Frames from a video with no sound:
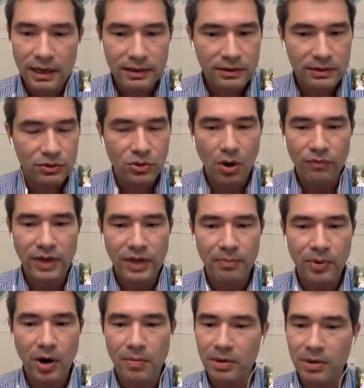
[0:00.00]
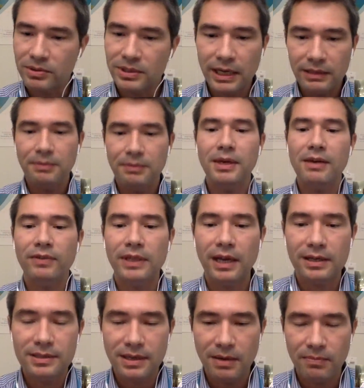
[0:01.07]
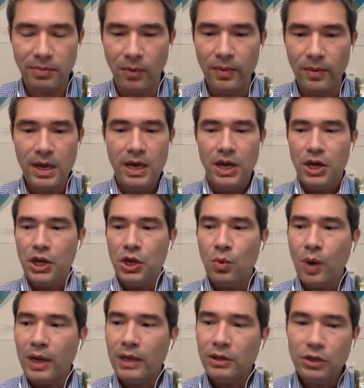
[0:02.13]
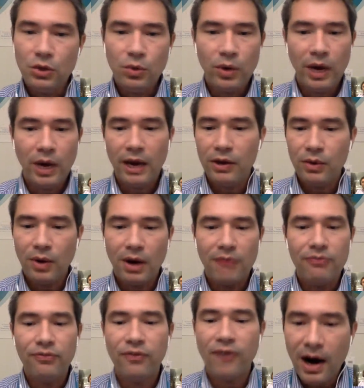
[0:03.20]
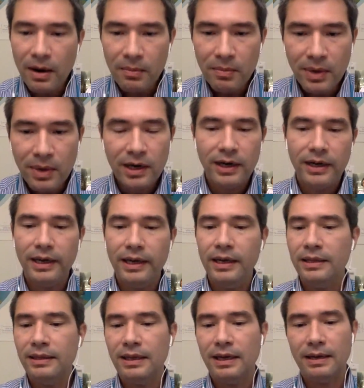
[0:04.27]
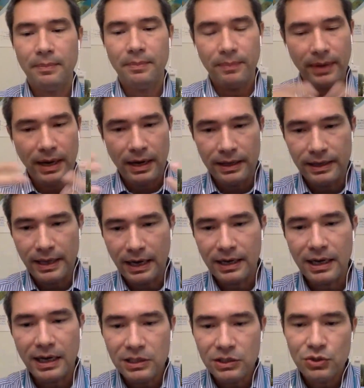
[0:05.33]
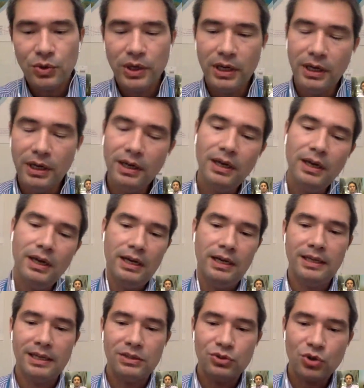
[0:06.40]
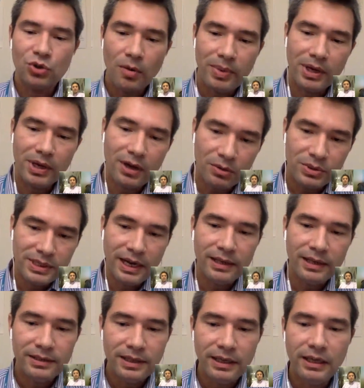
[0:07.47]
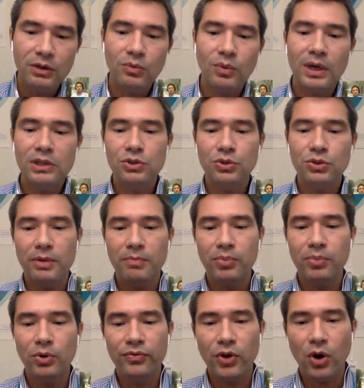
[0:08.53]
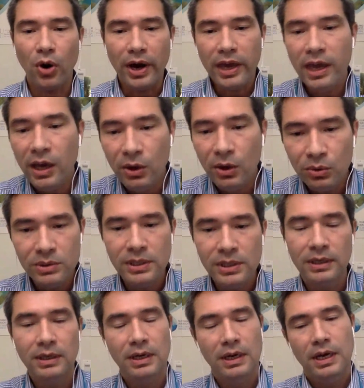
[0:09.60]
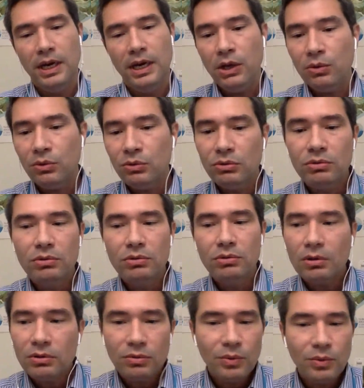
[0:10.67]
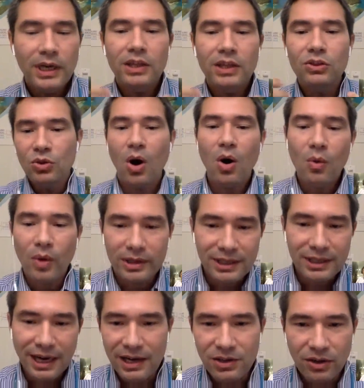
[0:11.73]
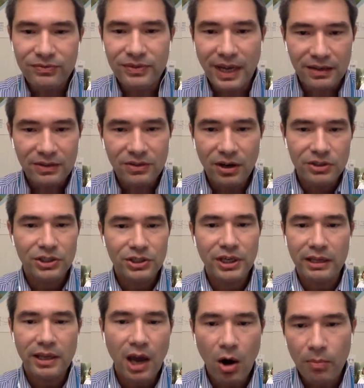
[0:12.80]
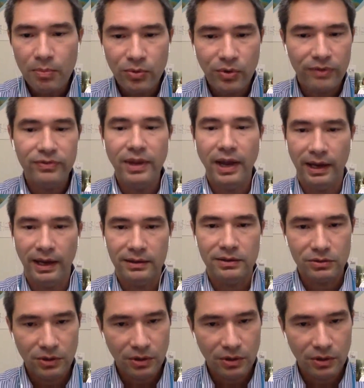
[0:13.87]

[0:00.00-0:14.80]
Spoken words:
solve their problems. Let me give an example. You are a farmer in a country, in a tropical setting, you want to improve your yield. You don't really know what kind of technology can help with that,